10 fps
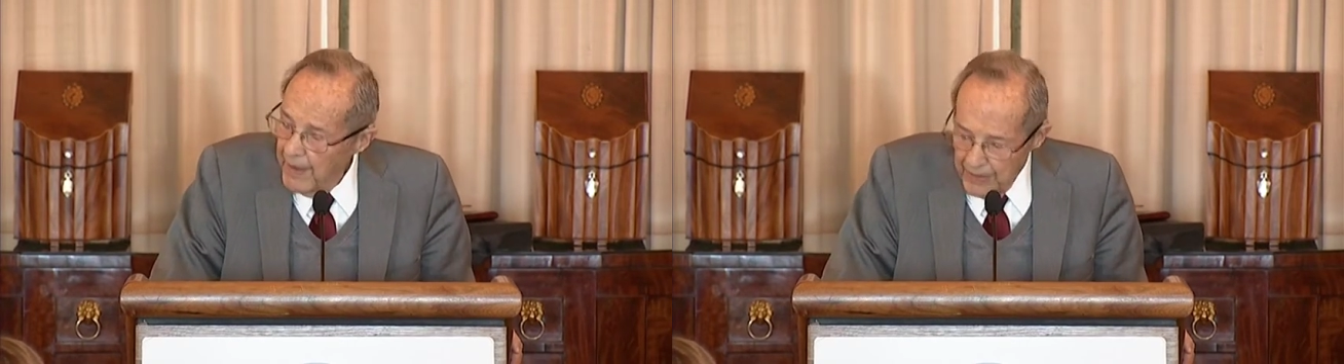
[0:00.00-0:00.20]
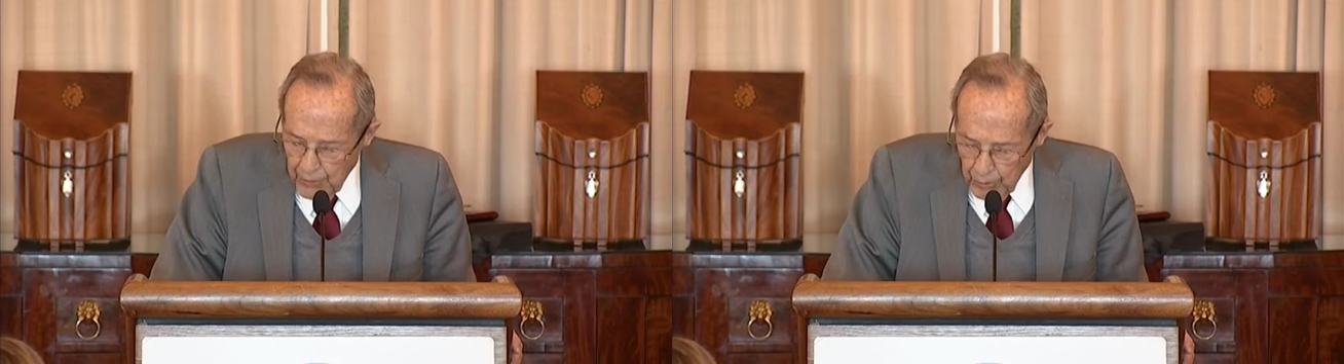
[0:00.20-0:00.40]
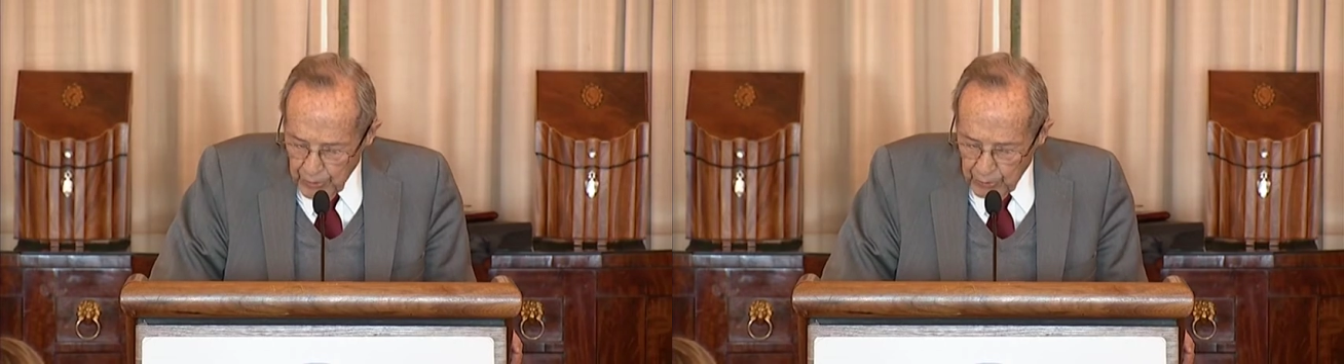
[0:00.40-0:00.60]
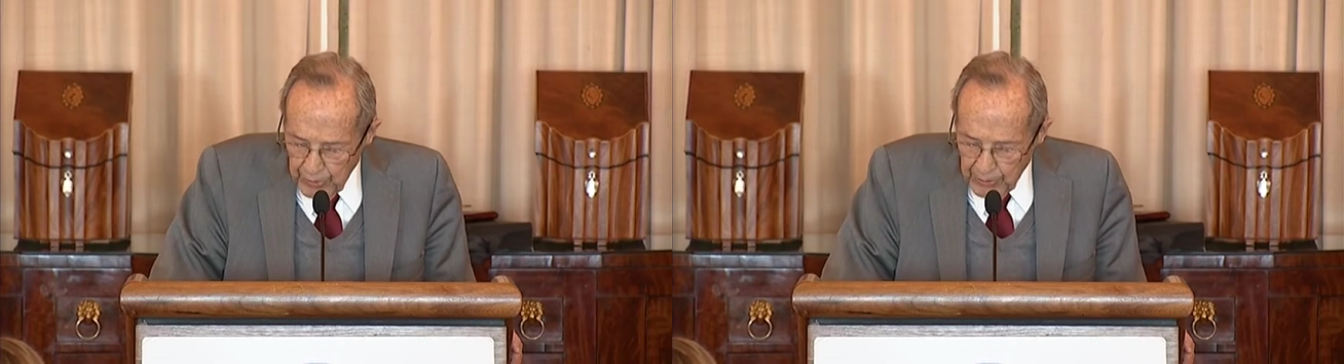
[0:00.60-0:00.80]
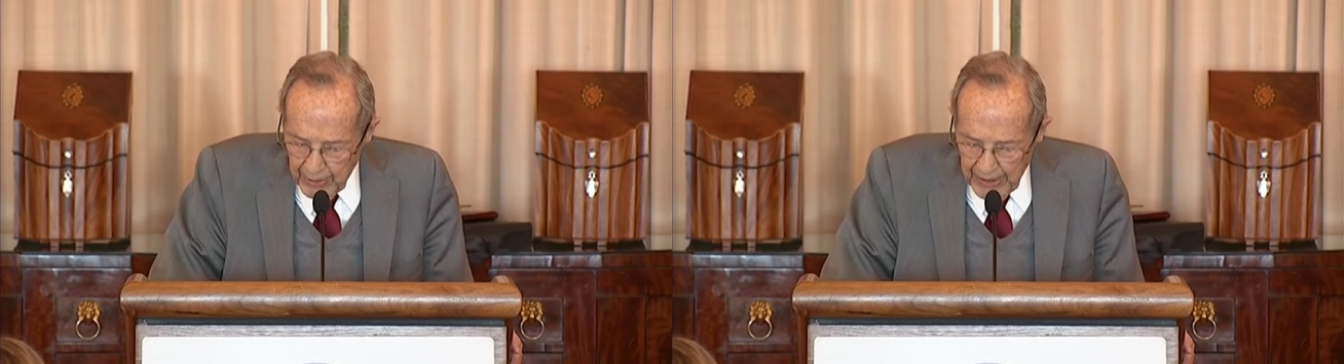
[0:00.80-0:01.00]
that North
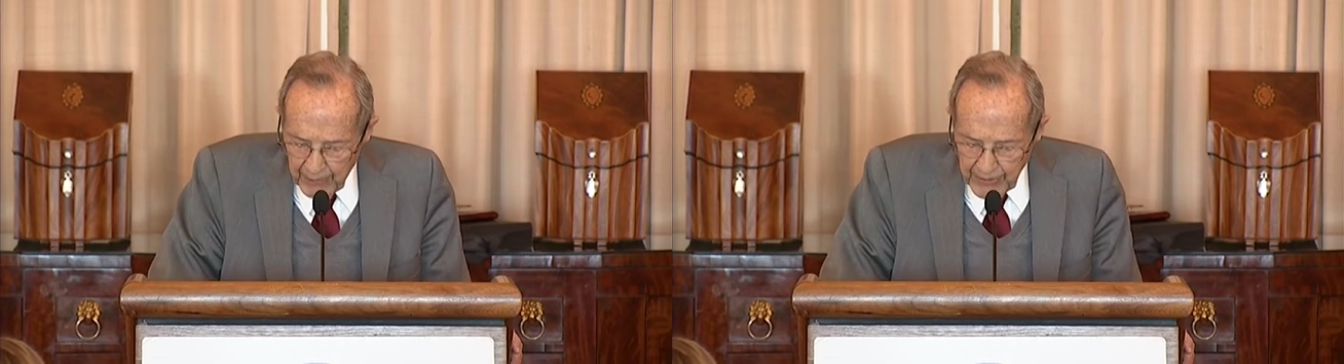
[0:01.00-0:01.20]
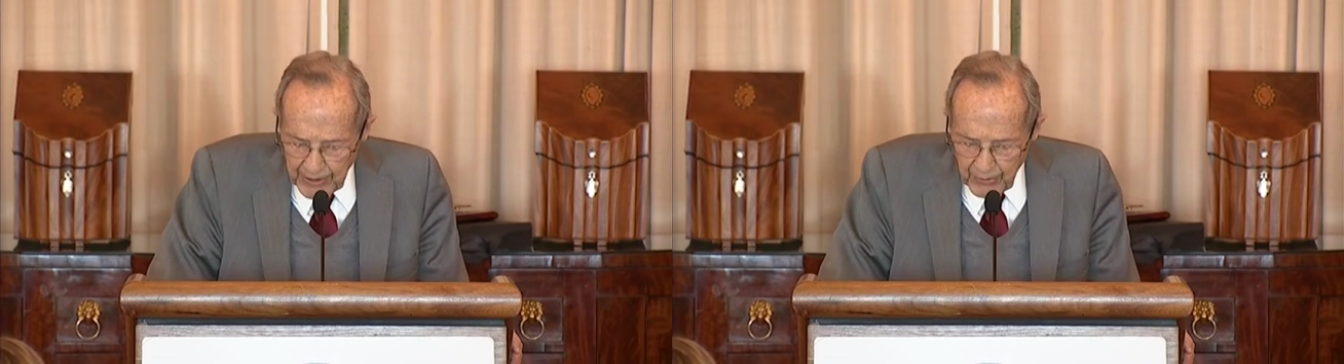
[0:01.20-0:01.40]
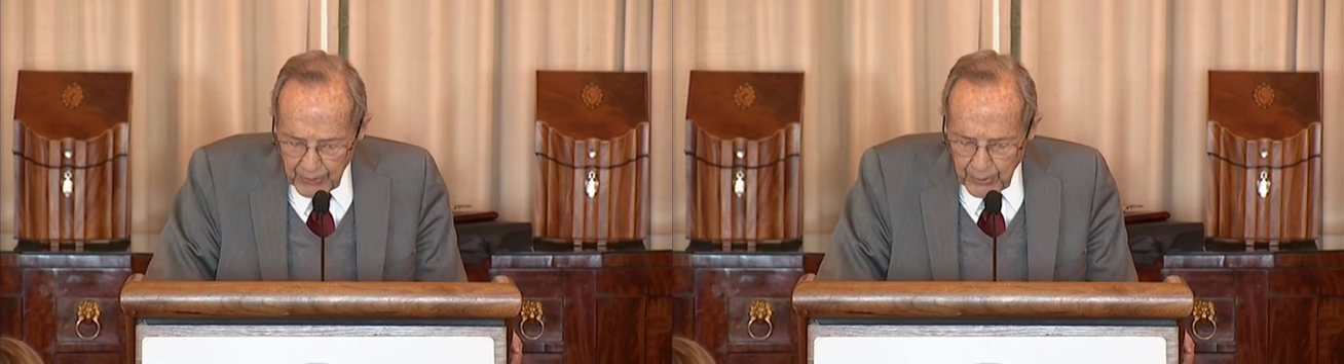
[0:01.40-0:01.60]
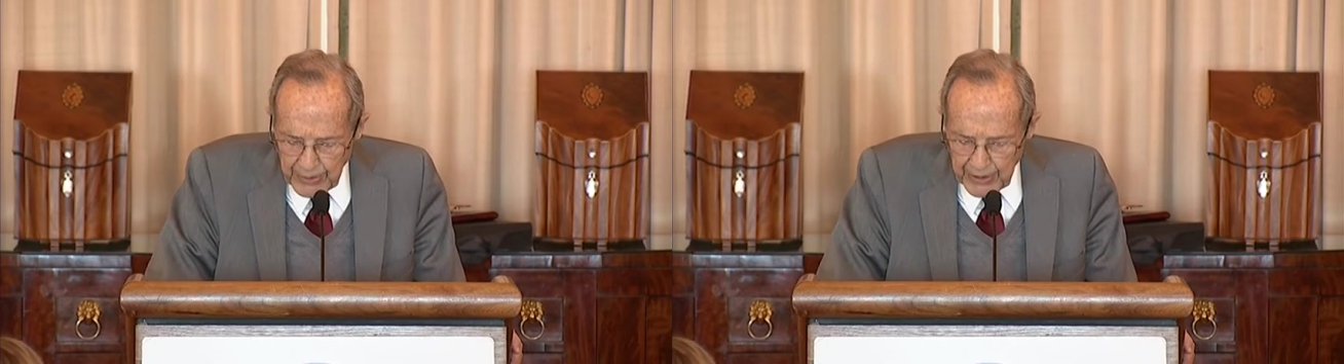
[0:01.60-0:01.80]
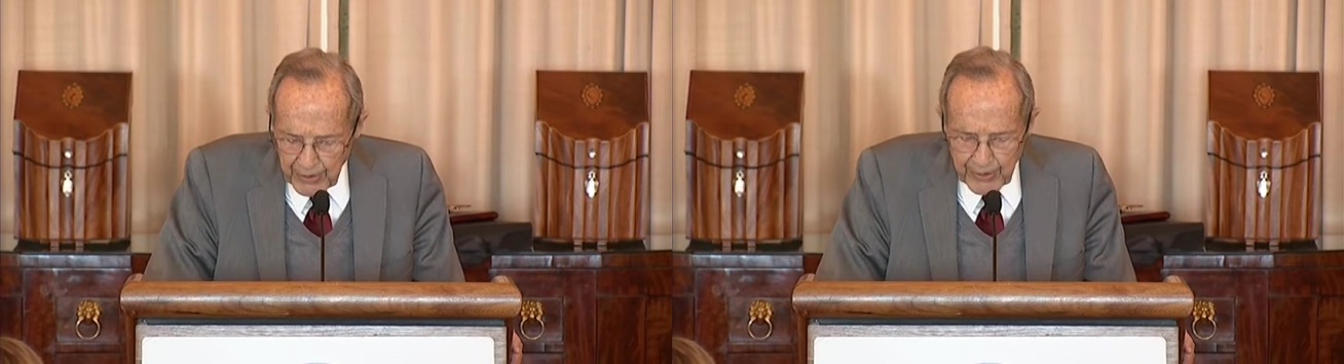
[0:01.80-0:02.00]
Korea will have within a few
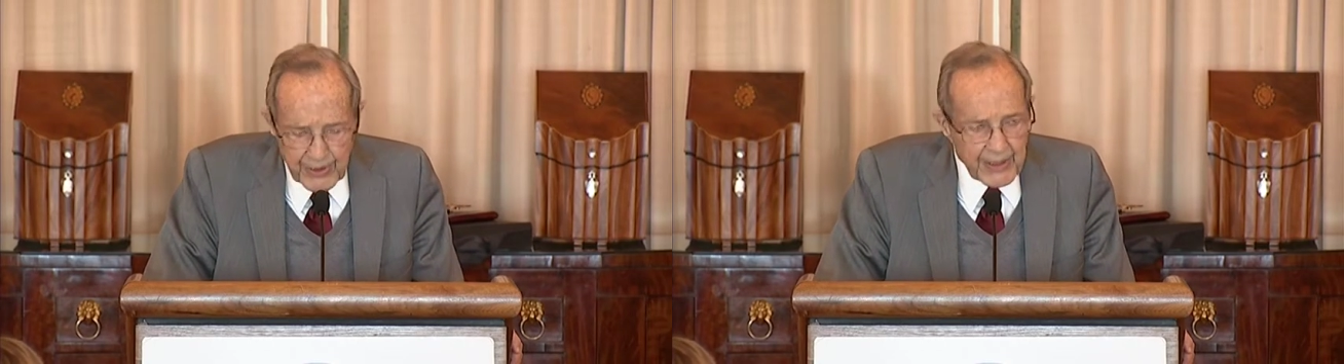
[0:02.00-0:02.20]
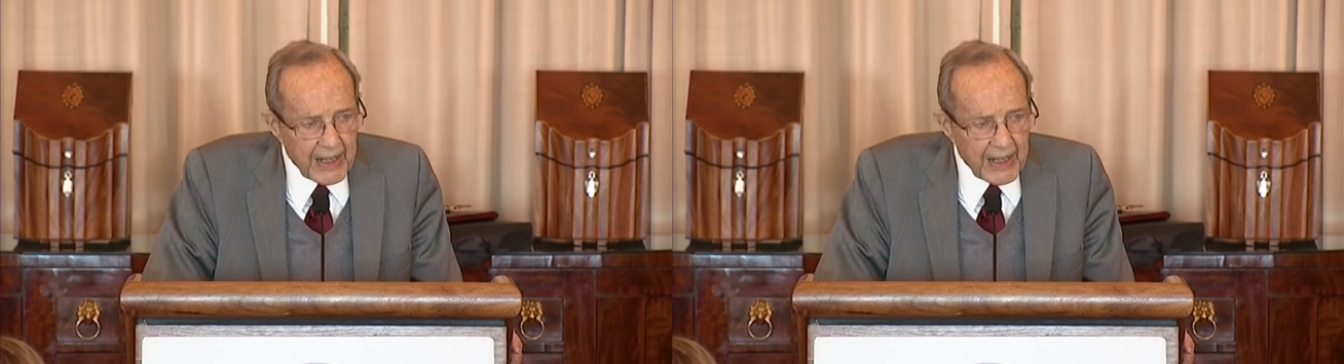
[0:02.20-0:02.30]
years the